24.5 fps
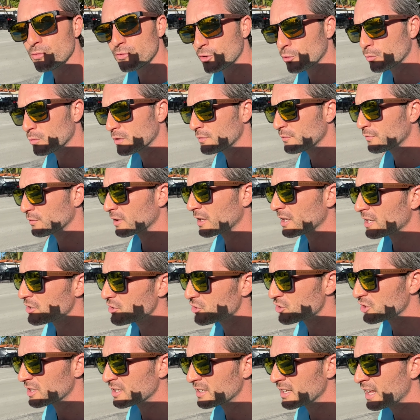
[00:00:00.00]
to
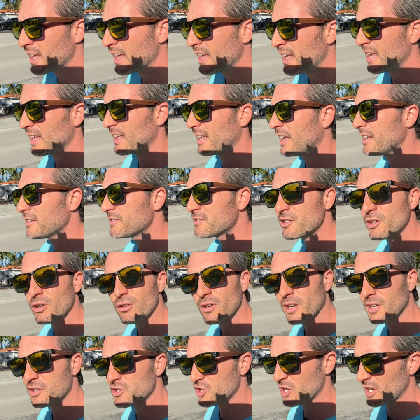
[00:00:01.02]
inflation is there
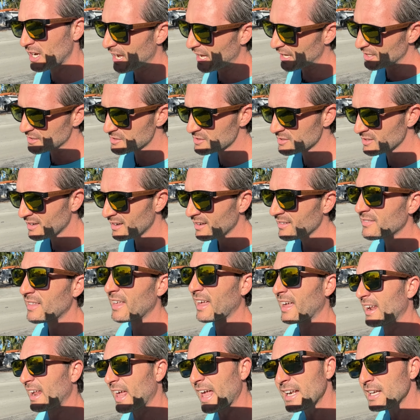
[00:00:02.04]
a chance
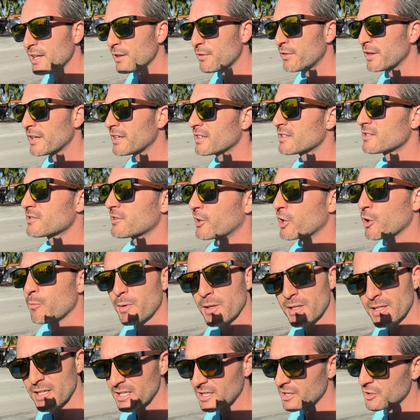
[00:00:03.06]
that anything is gonna be
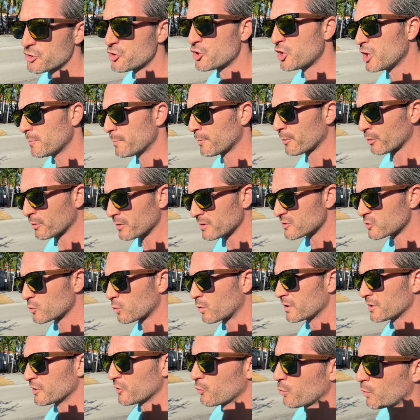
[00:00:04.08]
getting cheaper in
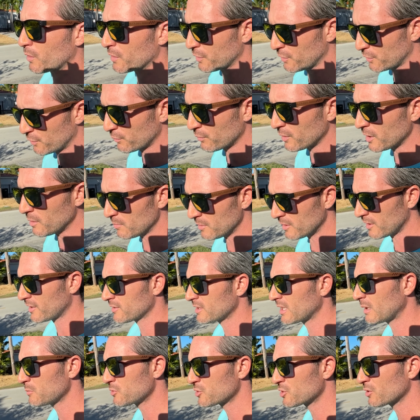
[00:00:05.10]
2023? Because
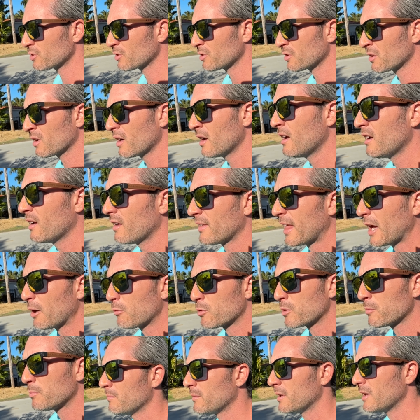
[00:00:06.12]
I'm sure that
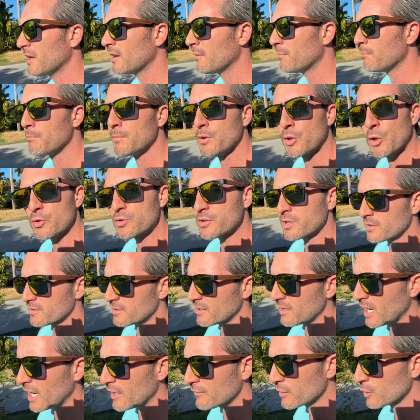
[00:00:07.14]
would be music
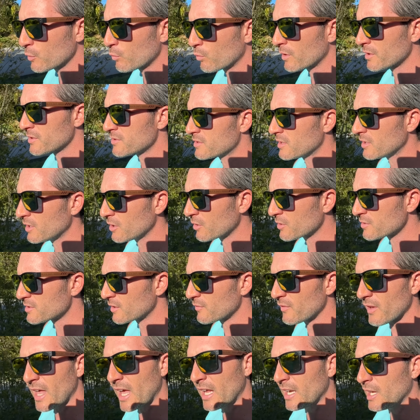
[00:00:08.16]
to everyone's ears
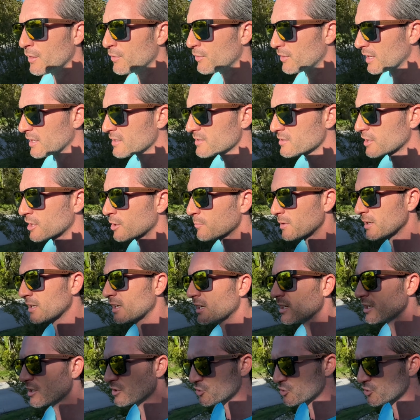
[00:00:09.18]
if anything's gonna be getting